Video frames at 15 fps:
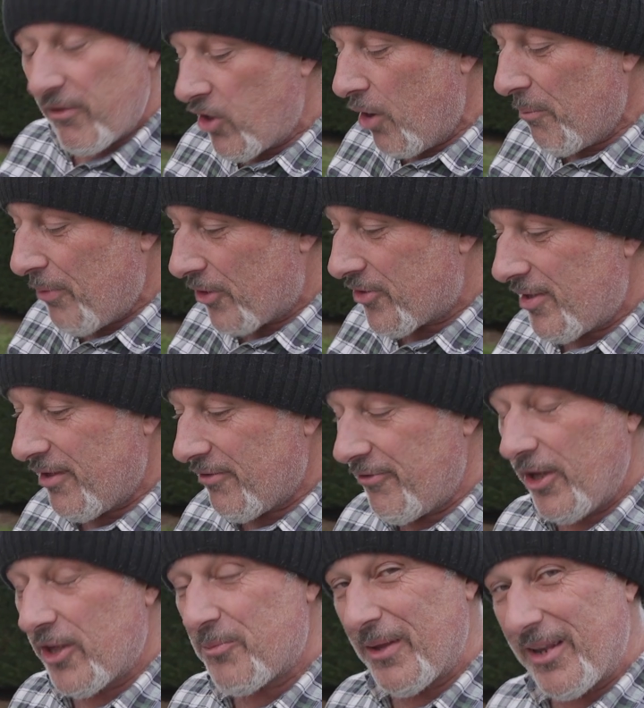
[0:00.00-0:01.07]
of compost here,
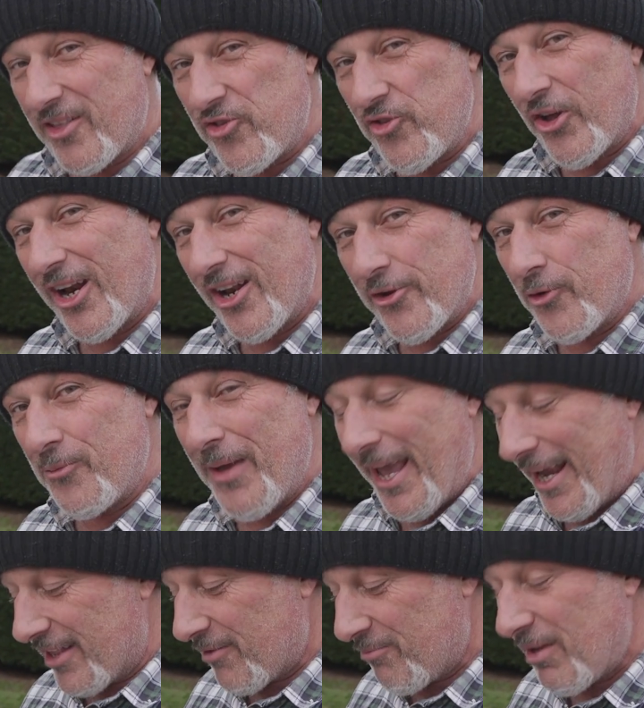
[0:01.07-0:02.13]
folks, but it's not a little
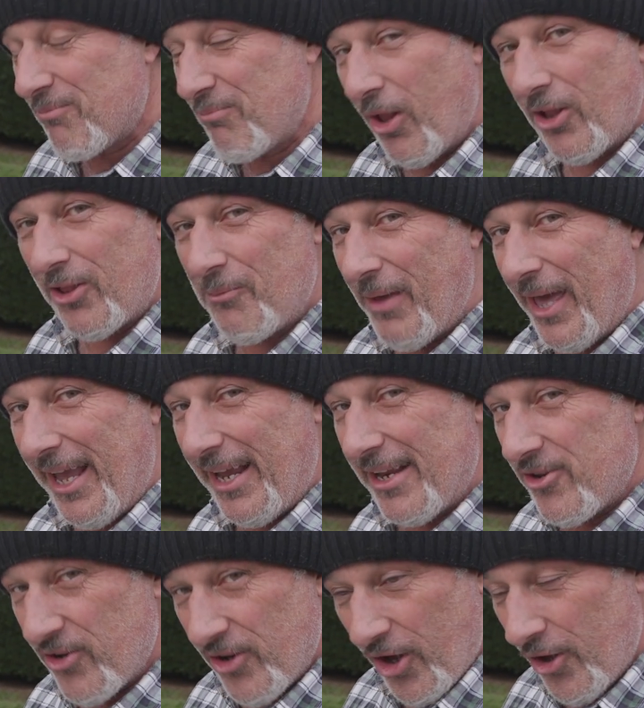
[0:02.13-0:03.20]
bag, it's a big bulker bag.
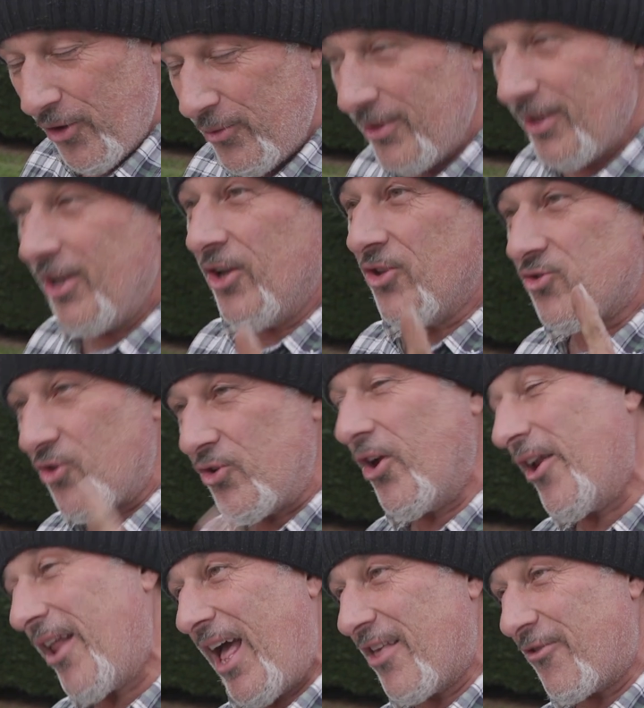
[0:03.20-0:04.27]
And no, do
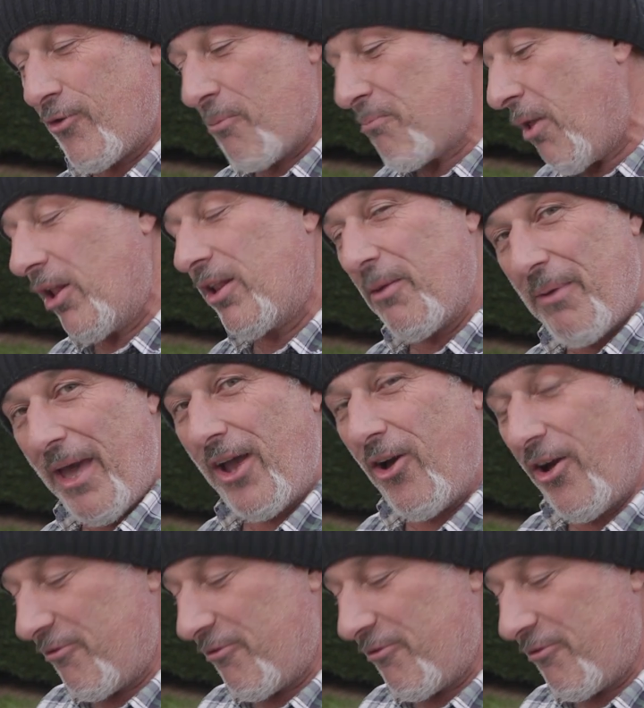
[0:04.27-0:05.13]
not ask for a bulker bag